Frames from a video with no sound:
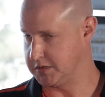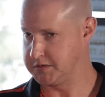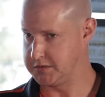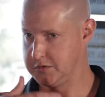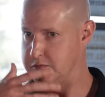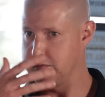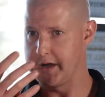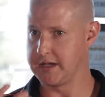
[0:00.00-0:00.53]
We're
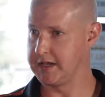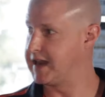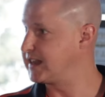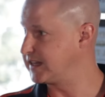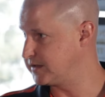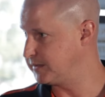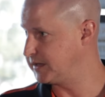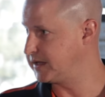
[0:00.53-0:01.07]
still running an
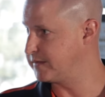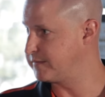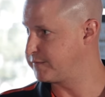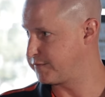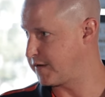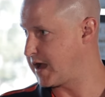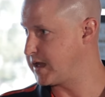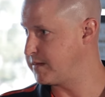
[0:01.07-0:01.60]
aluminium
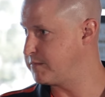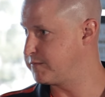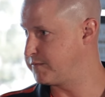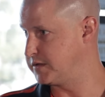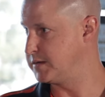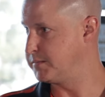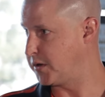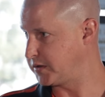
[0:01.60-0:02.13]
frame
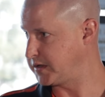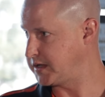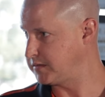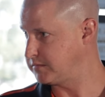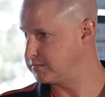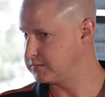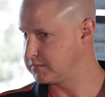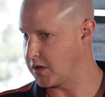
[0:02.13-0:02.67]
for the
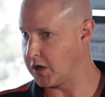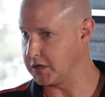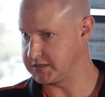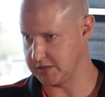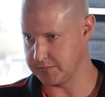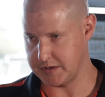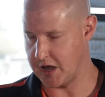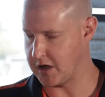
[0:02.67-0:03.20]
body,
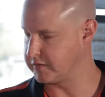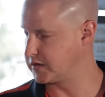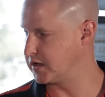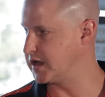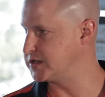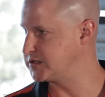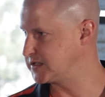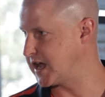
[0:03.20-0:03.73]
hot dip
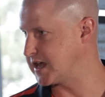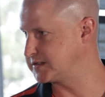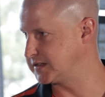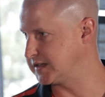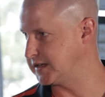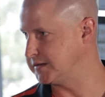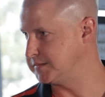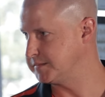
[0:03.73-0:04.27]
galvanized
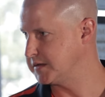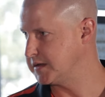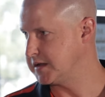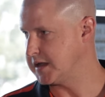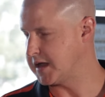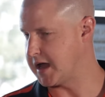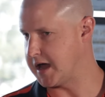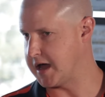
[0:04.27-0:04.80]
chassis,
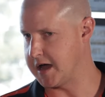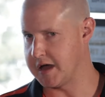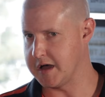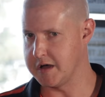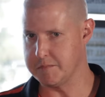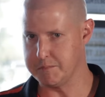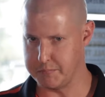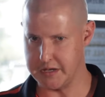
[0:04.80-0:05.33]

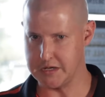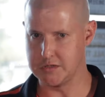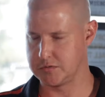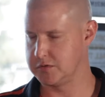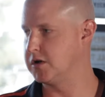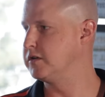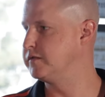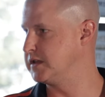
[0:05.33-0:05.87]
big
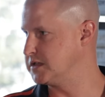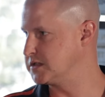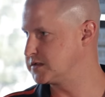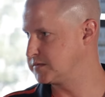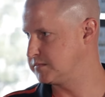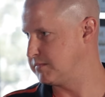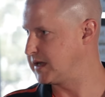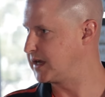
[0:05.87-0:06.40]

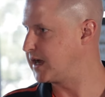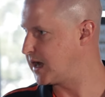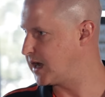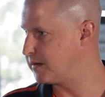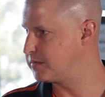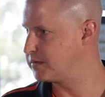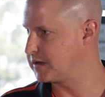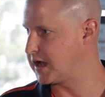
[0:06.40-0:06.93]
12-inch mega
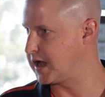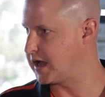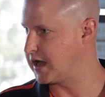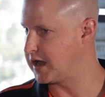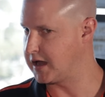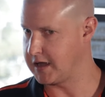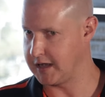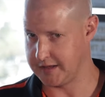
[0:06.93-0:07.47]
hub
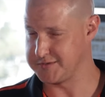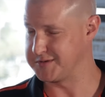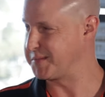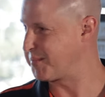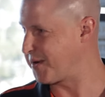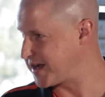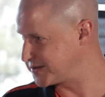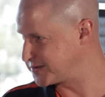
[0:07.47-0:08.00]

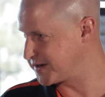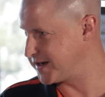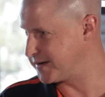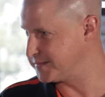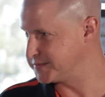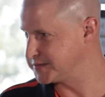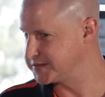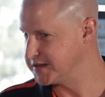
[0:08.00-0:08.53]
electric brake
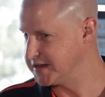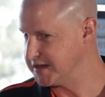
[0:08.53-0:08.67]
drums.